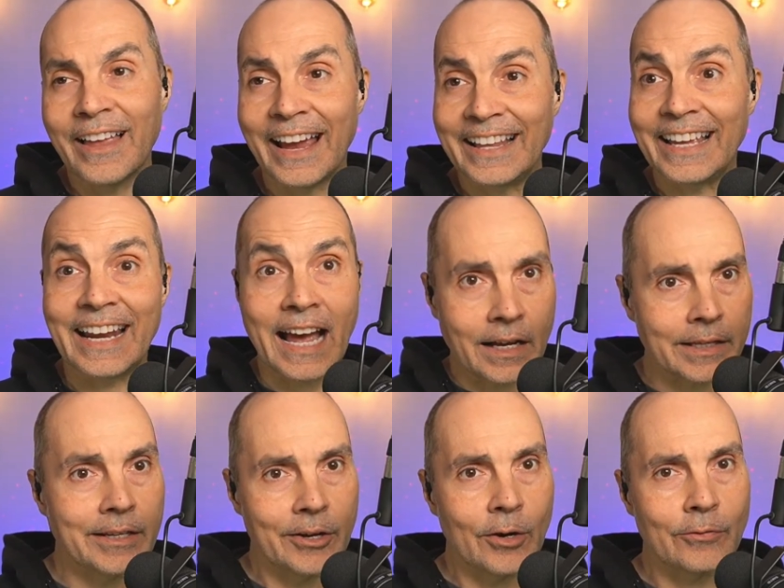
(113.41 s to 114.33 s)
And then how do
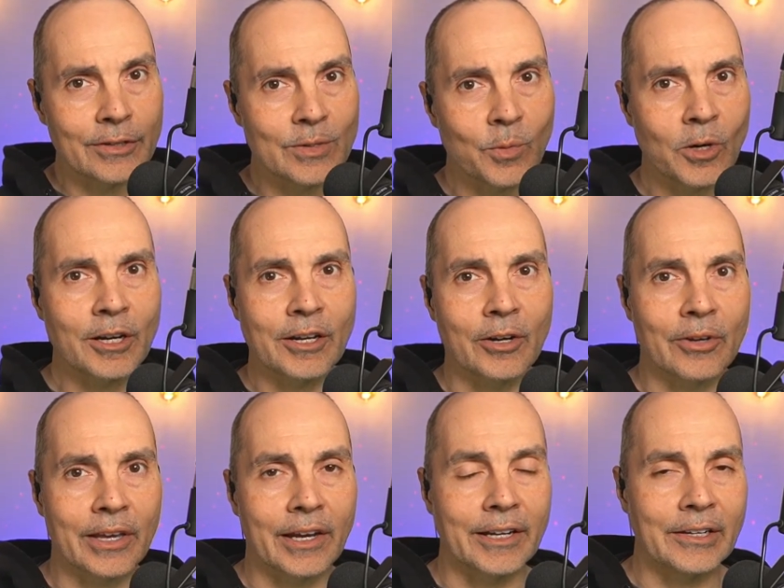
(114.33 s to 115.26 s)
you know if it's working
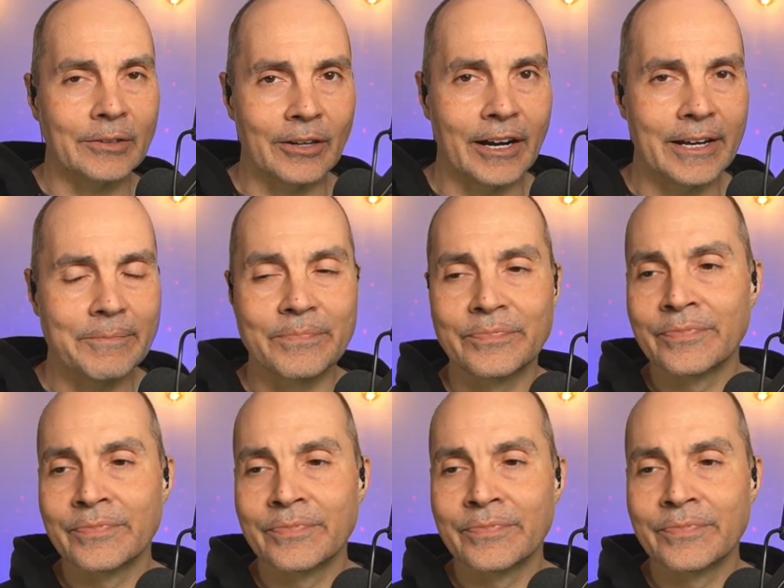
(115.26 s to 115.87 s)
okay, right?